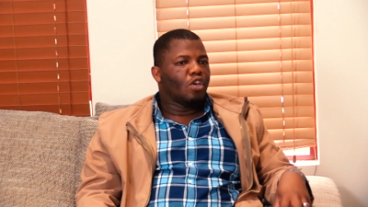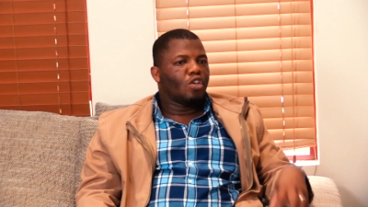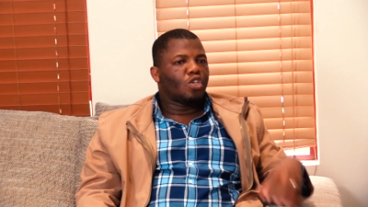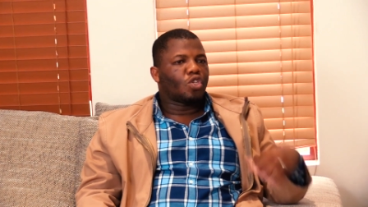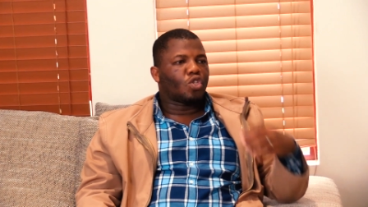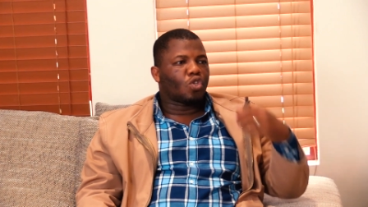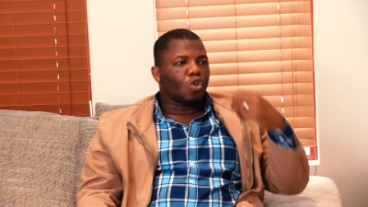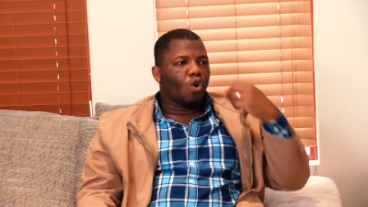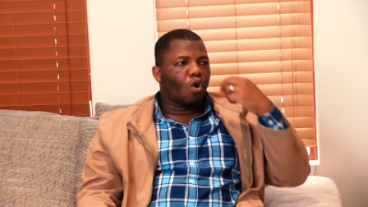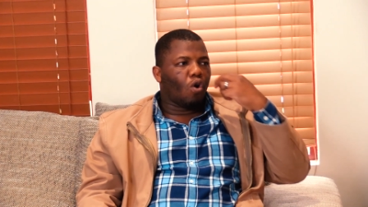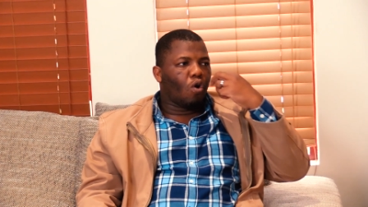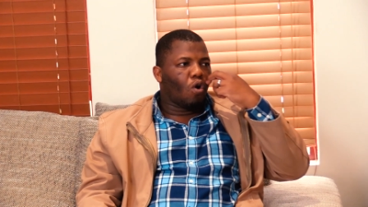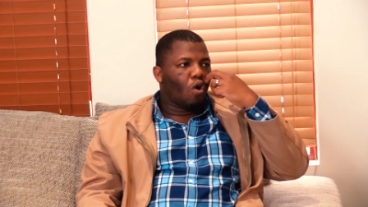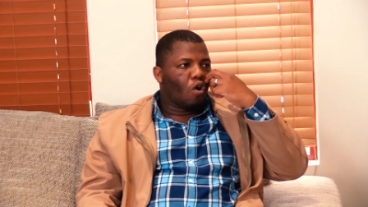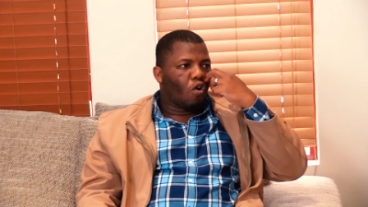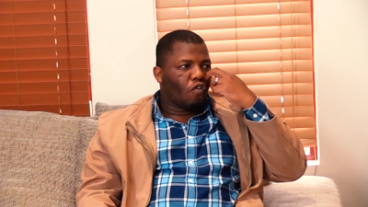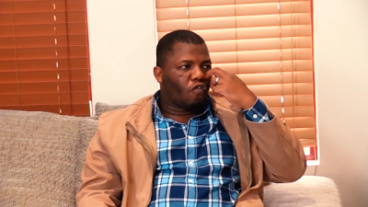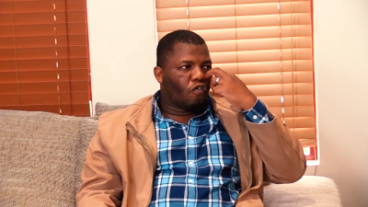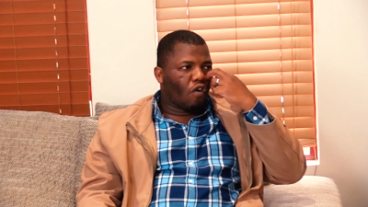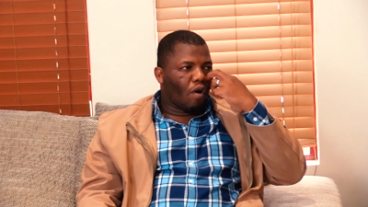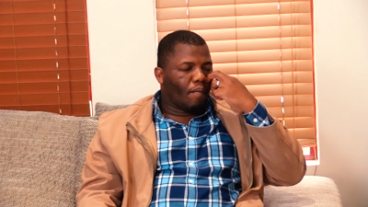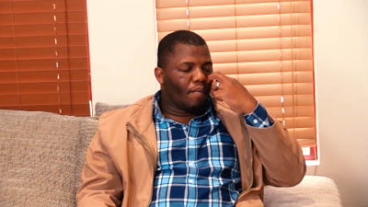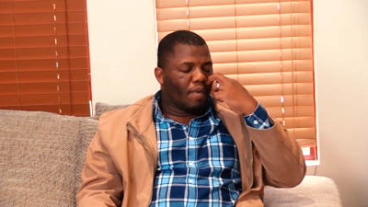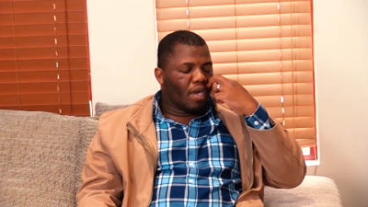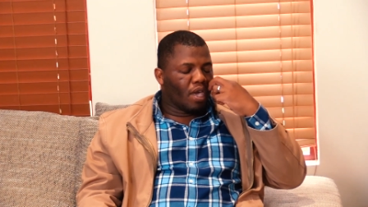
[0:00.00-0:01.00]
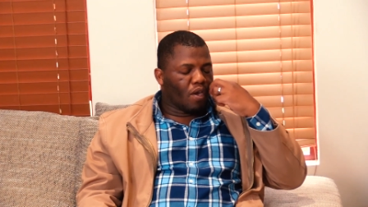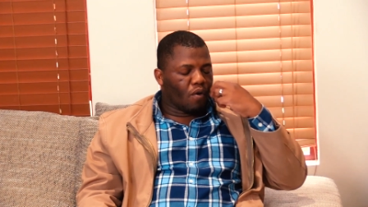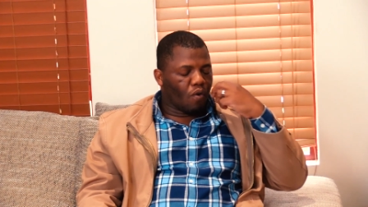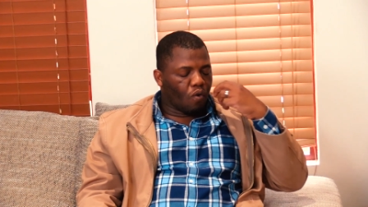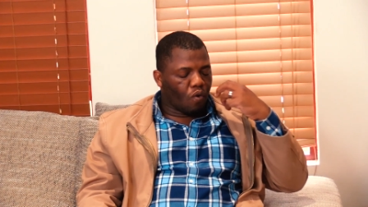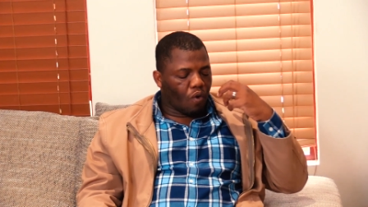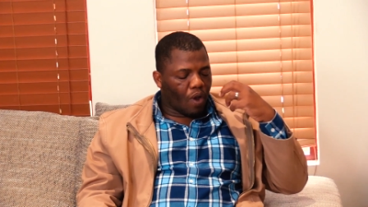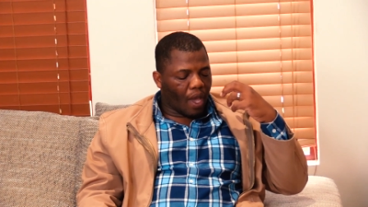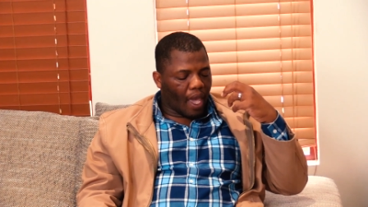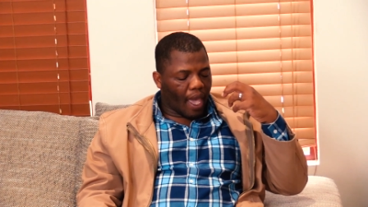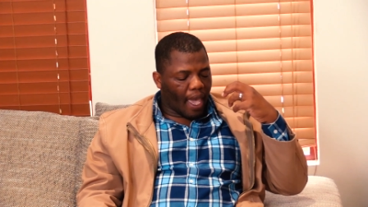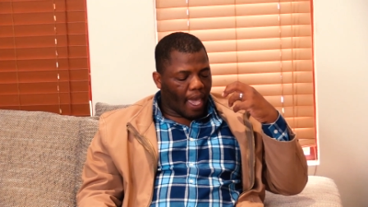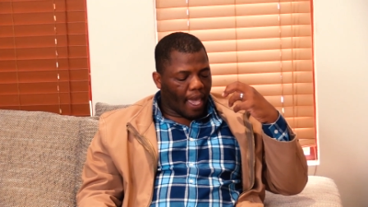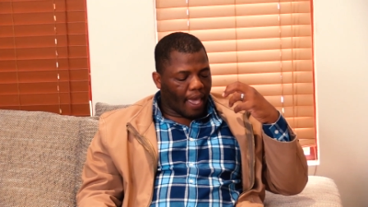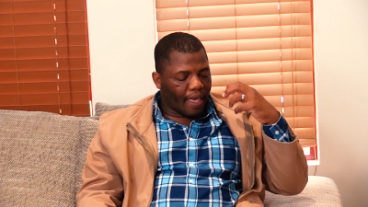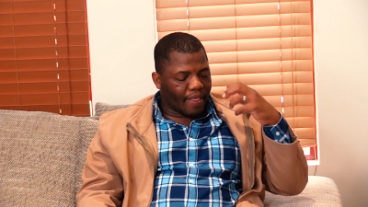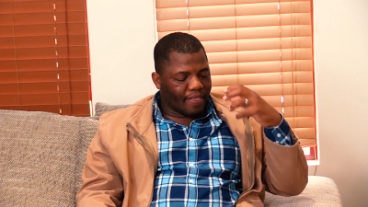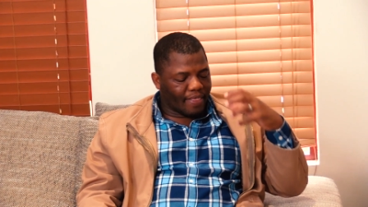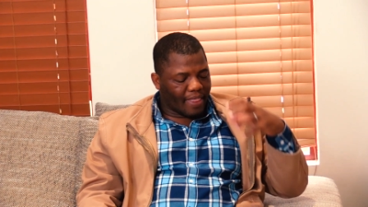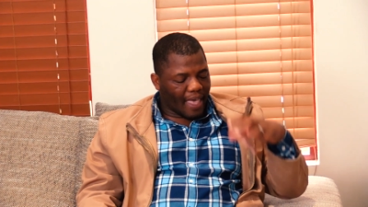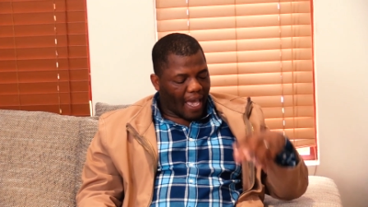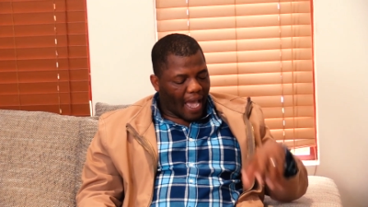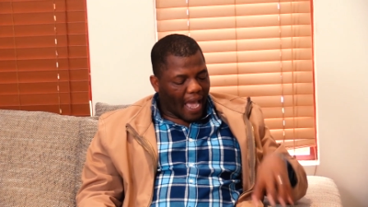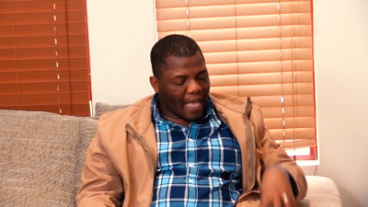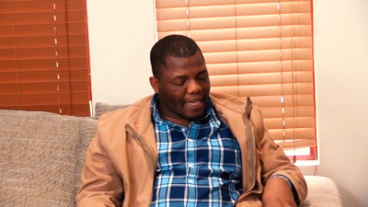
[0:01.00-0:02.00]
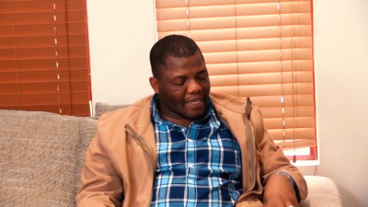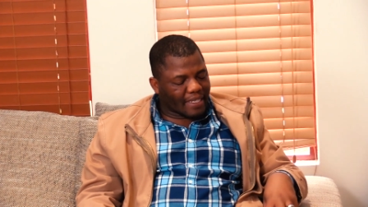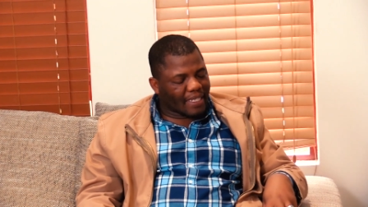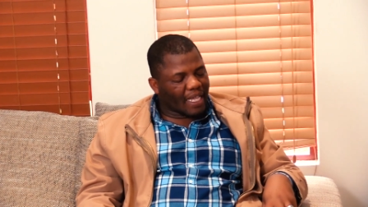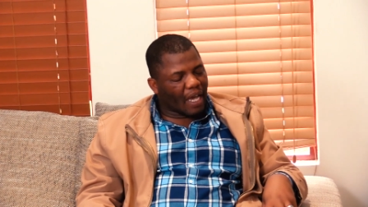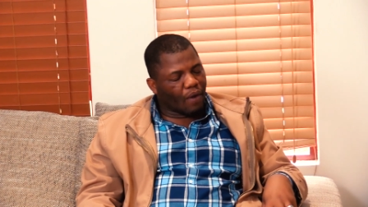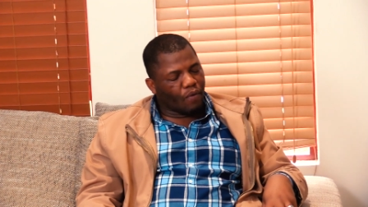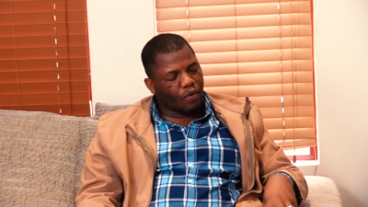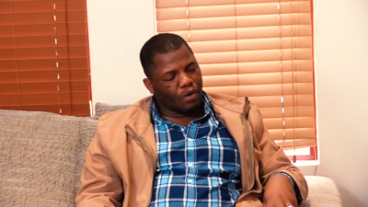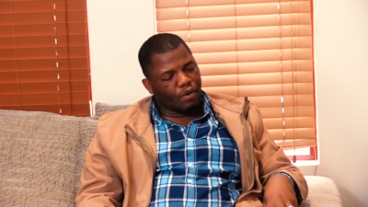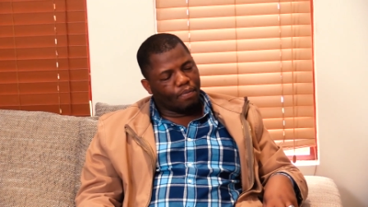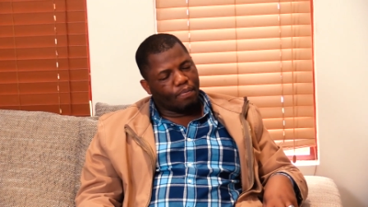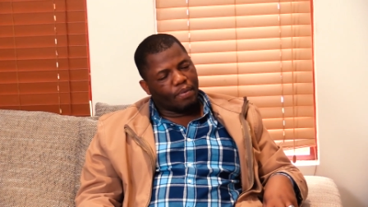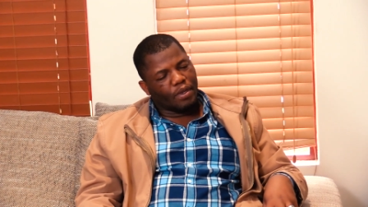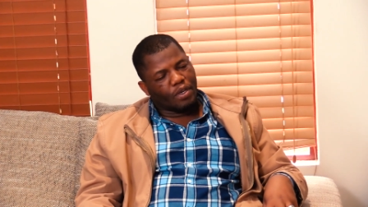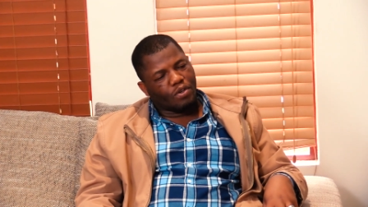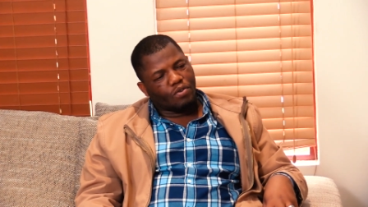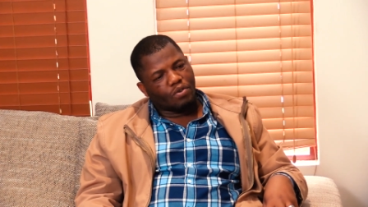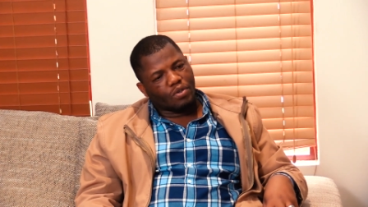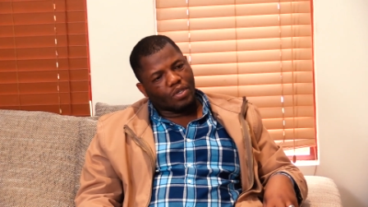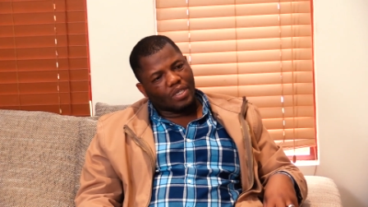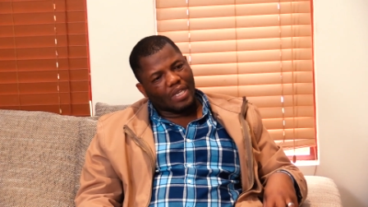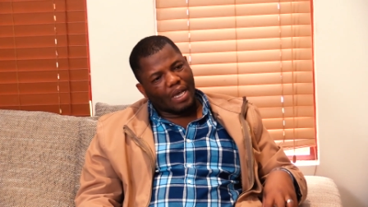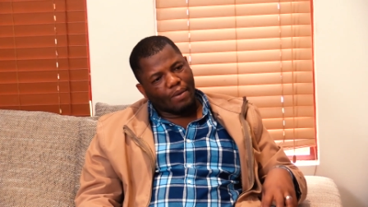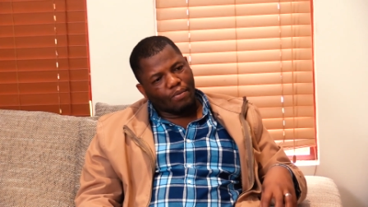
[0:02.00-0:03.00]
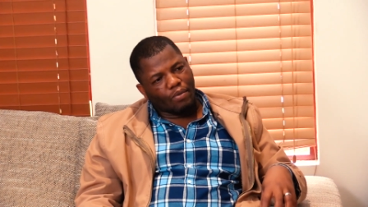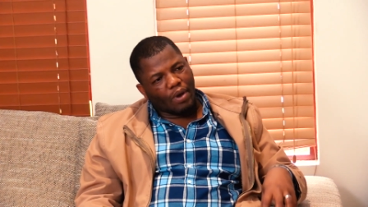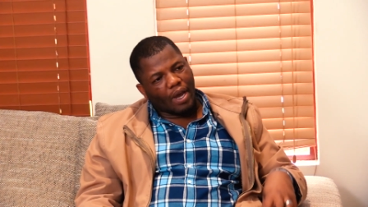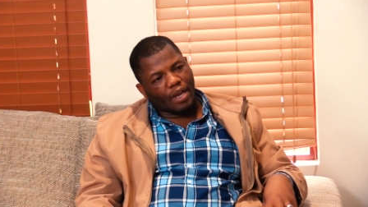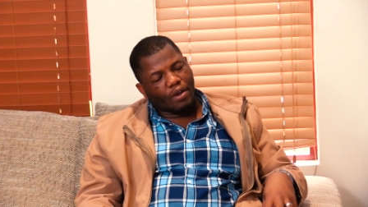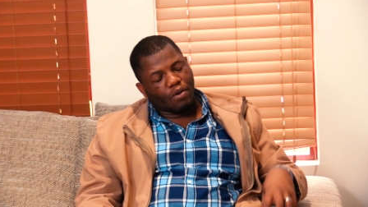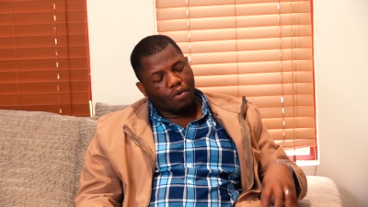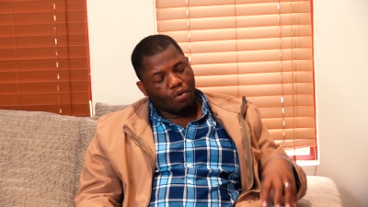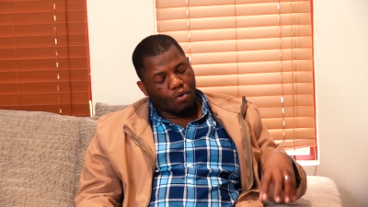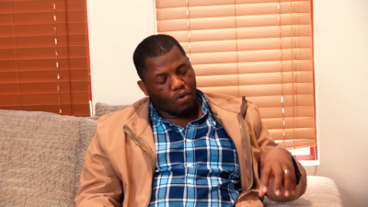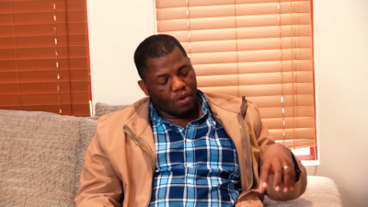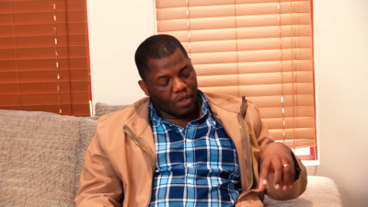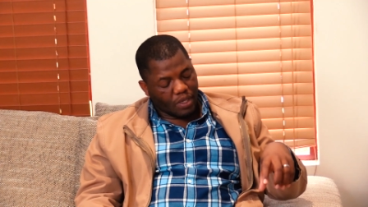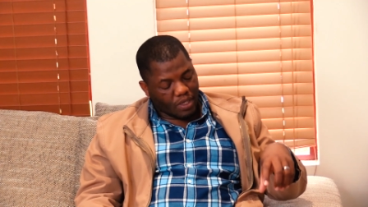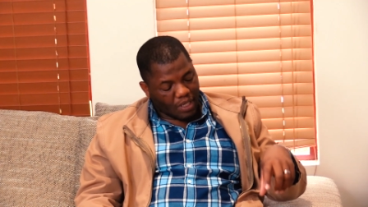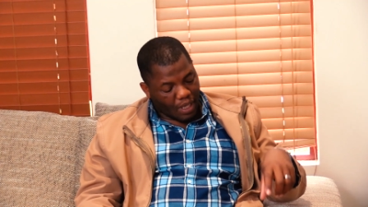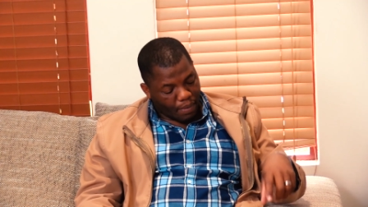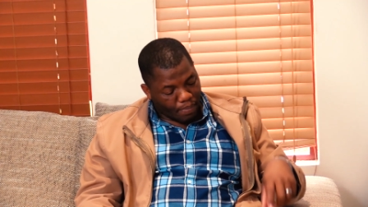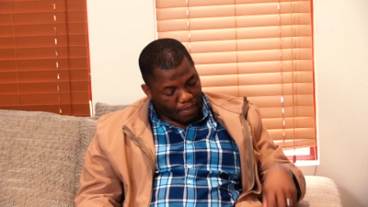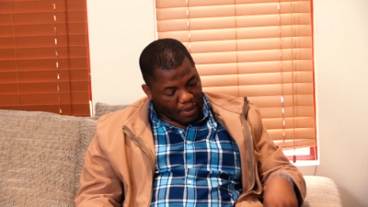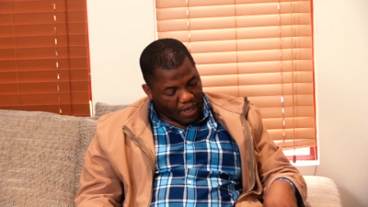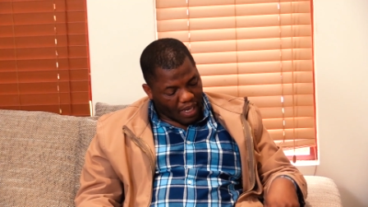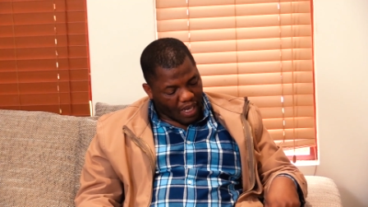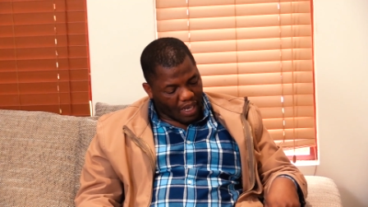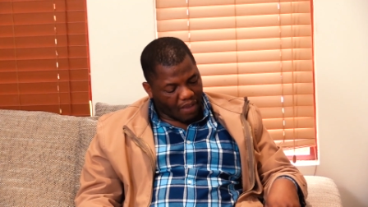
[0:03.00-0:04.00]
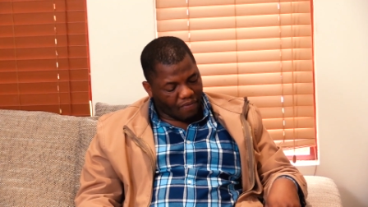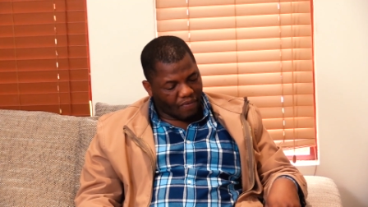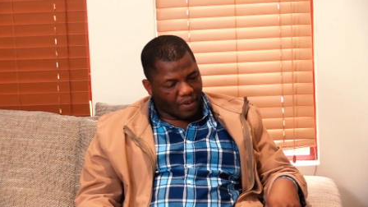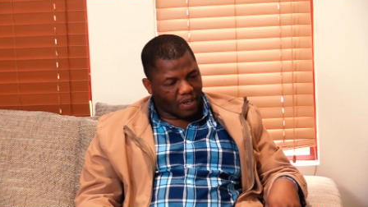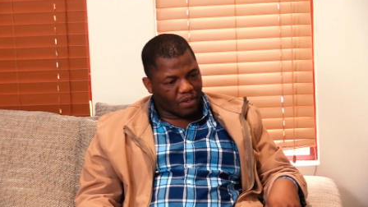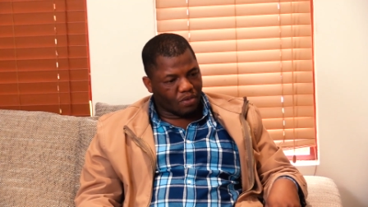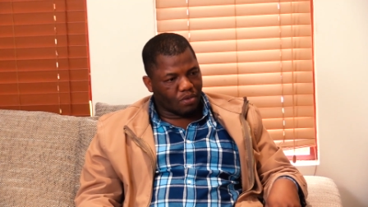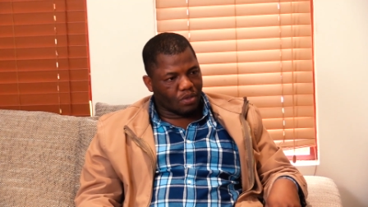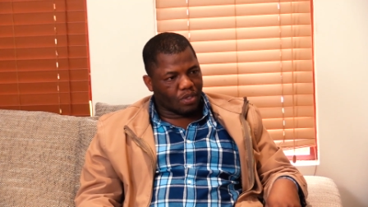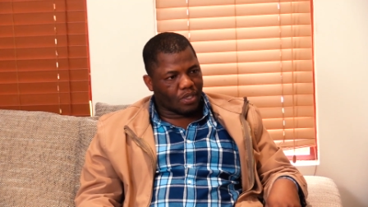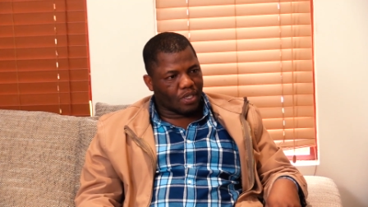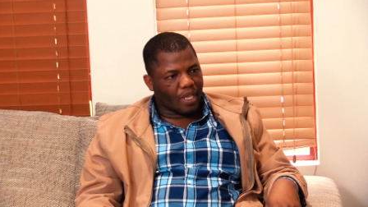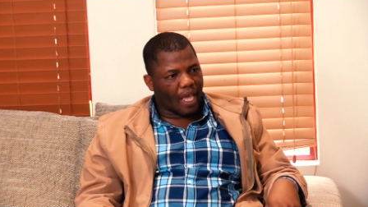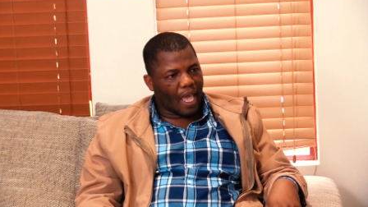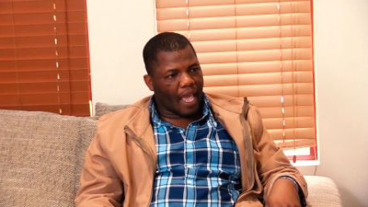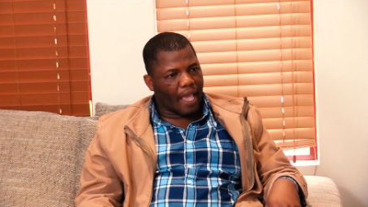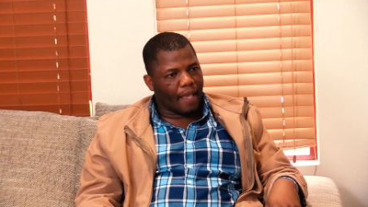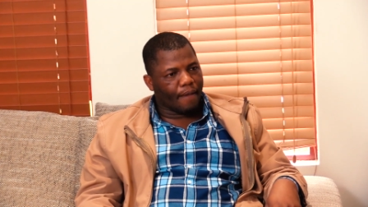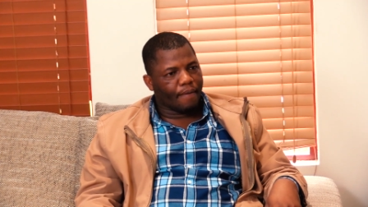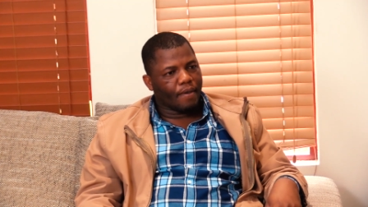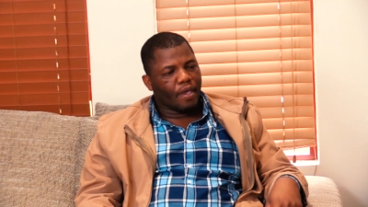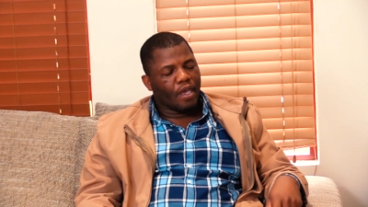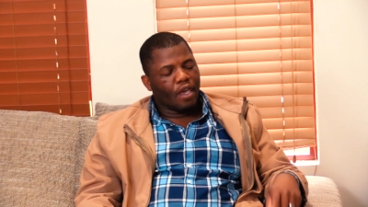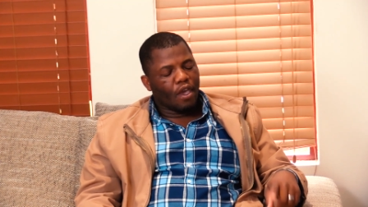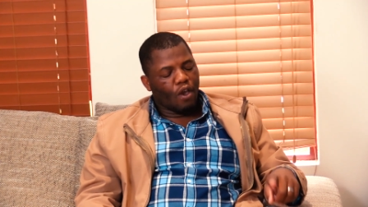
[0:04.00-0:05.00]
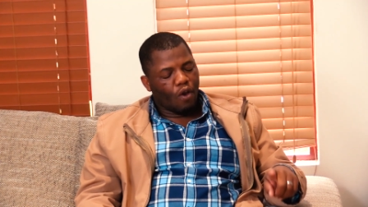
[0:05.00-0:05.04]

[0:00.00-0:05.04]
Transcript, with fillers: So for me, uh, the answer would be to someone who is a believer to say,